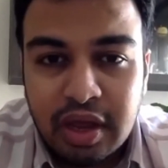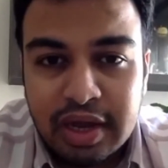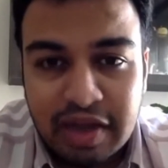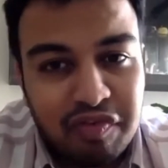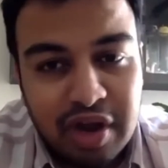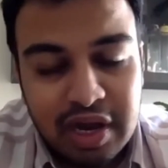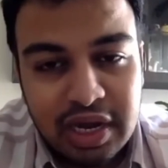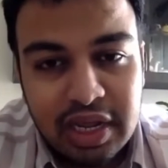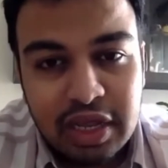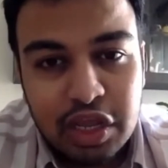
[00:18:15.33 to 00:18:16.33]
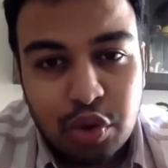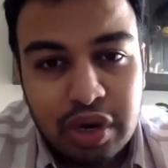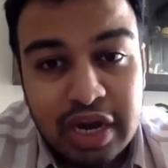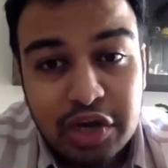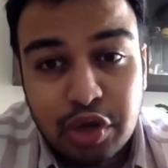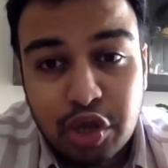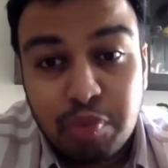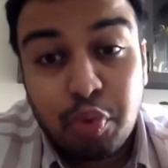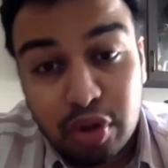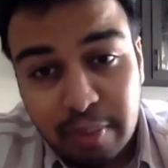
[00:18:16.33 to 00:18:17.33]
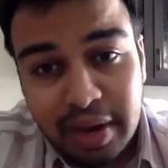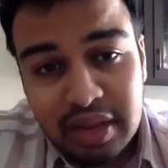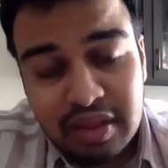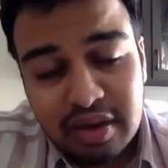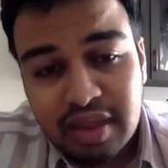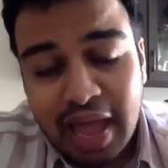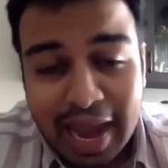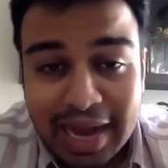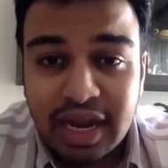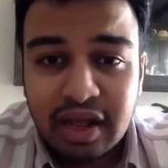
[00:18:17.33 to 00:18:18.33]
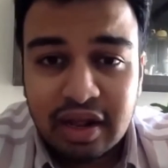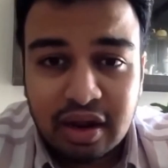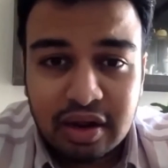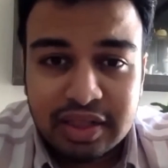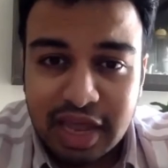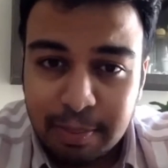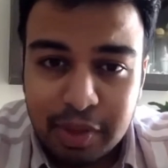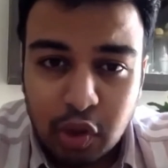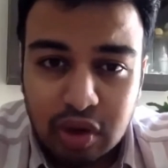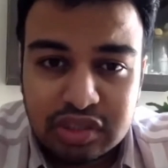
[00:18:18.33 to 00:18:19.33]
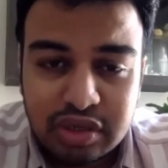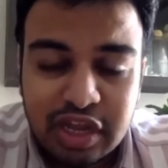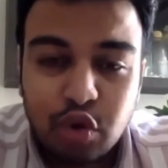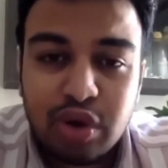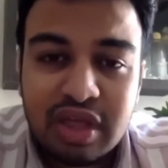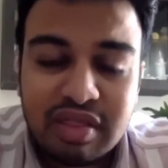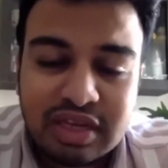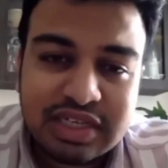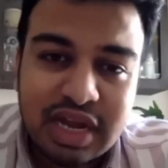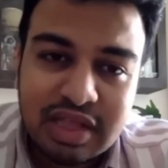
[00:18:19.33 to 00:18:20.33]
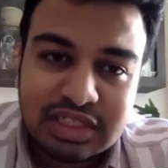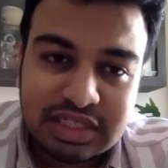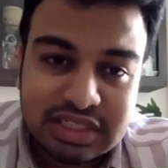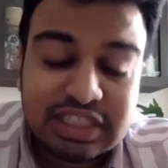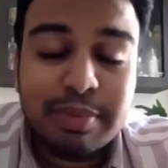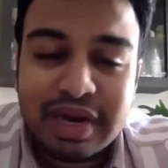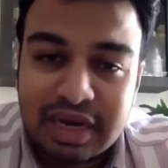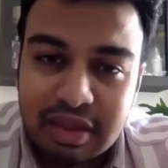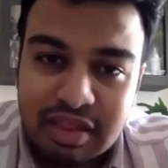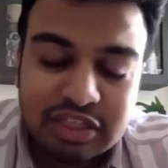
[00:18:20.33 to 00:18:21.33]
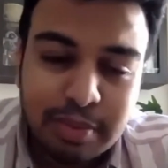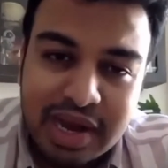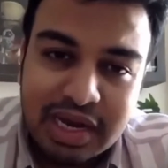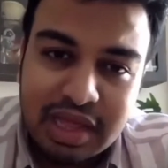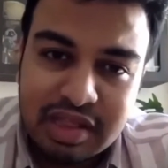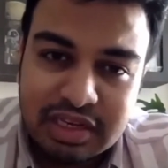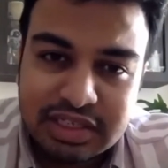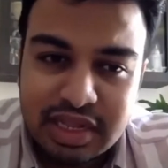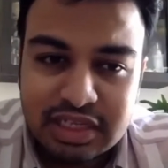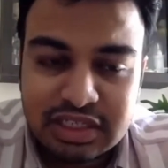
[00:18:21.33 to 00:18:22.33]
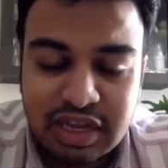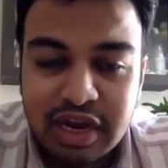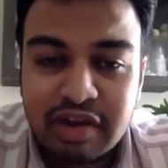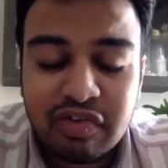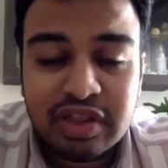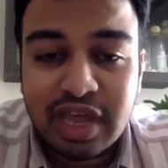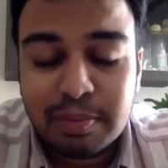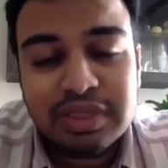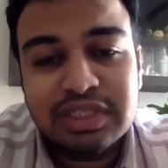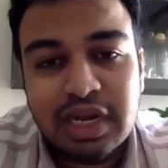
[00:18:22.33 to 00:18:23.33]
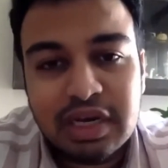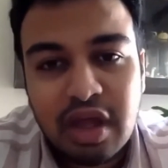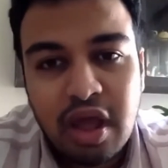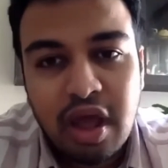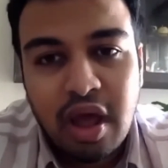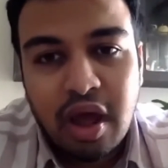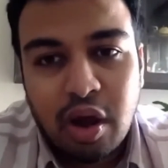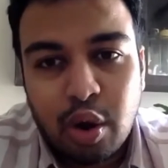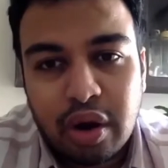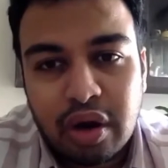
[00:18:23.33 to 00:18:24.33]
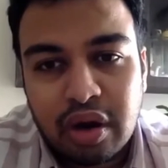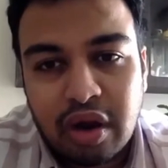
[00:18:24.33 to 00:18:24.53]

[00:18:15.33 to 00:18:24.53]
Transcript: definitely you'll need to give both the medicines and therapy also. They do desensitization, systematic desensitization. There are different therapies that are